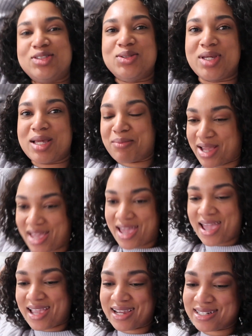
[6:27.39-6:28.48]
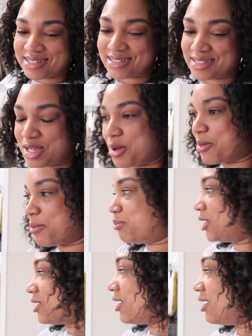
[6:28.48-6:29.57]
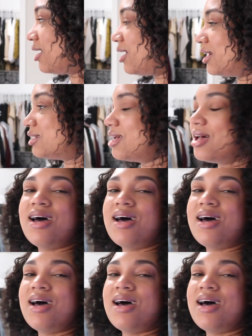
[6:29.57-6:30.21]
to get my hangers put on.